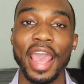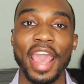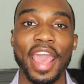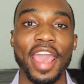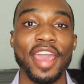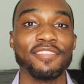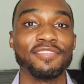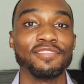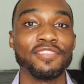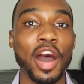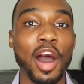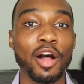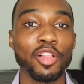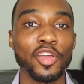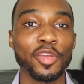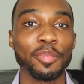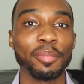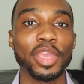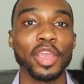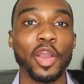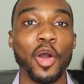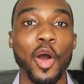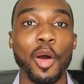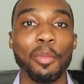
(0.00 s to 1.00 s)
and following
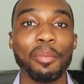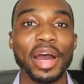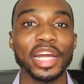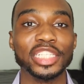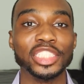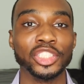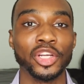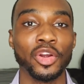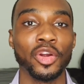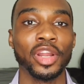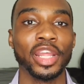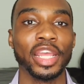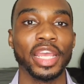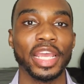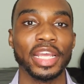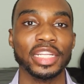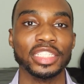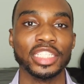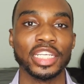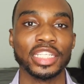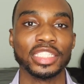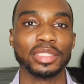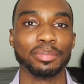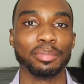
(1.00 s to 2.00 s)
me on my journey and
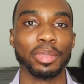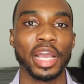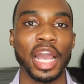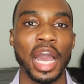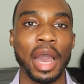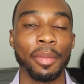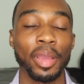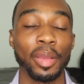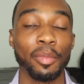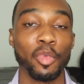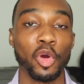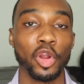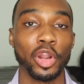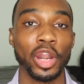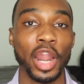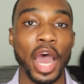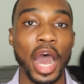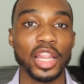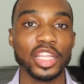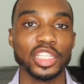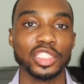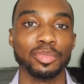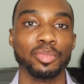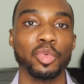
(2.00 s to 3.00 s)
just becoming more
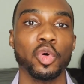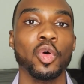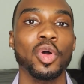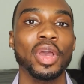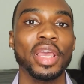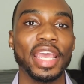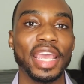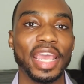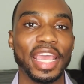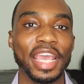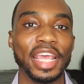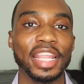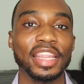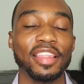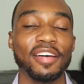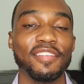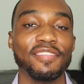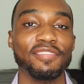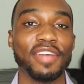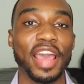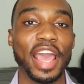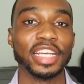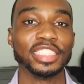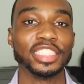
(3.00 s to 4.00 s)
knowledgeable in the
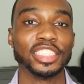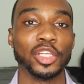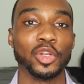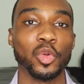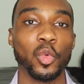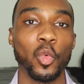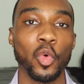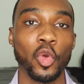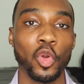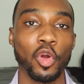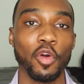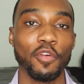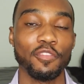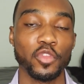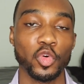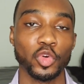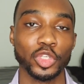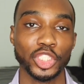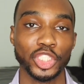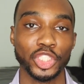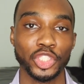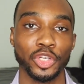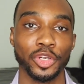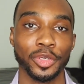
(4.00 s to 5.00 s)
fashion world for
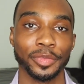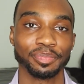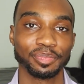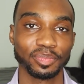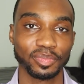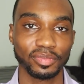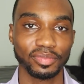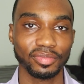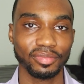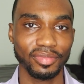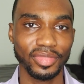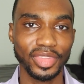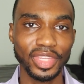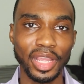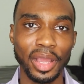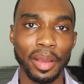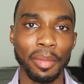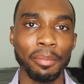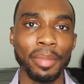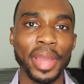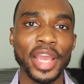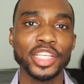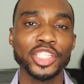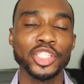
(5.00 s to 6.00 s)
sure.
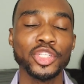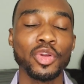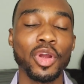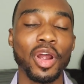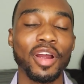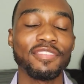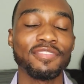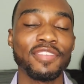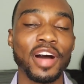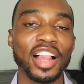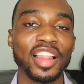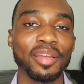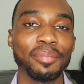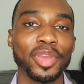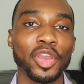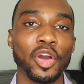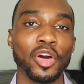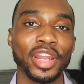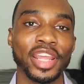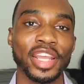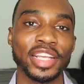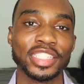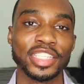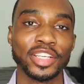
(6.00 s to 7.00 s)
Make sure you are following me
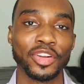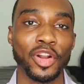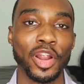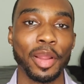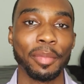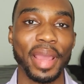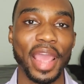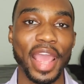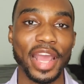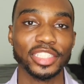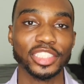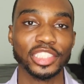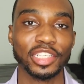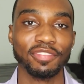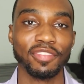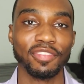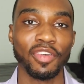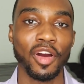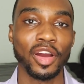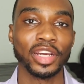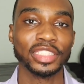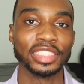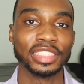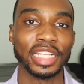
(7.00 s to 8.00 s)
on Instagram at
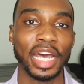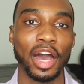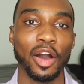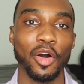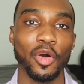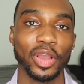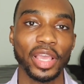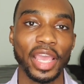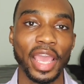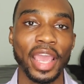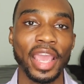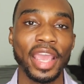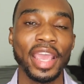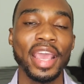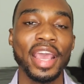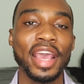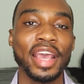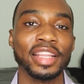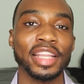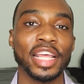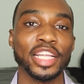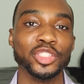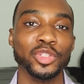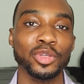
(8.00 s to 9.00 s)
javaris.ok,
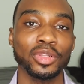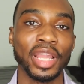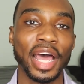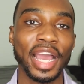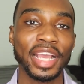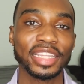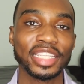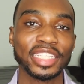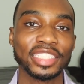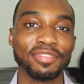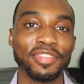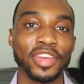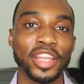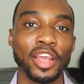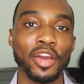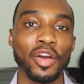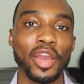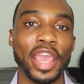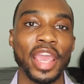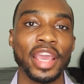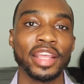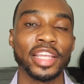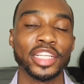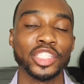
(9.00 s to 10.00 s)
that you like this video
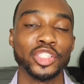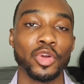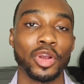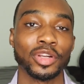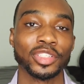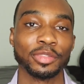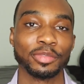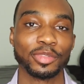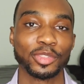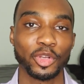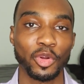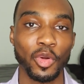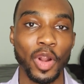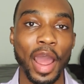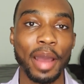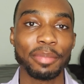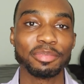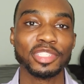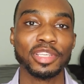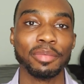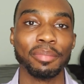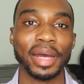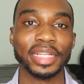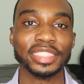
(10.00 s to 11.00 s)
and that you are subscribed
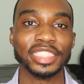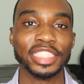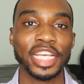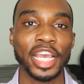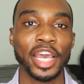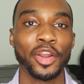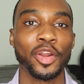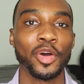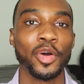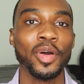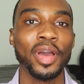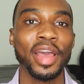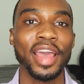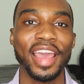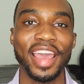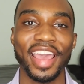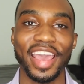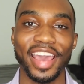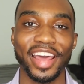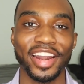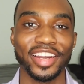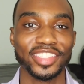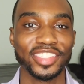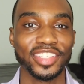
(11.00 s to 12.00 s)
to my channel.
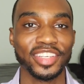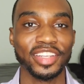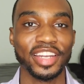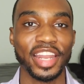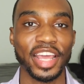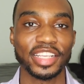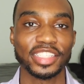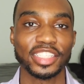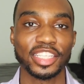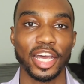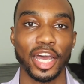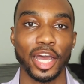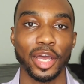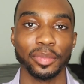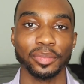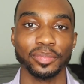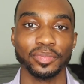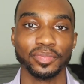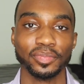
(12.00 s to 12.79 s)
And until next time.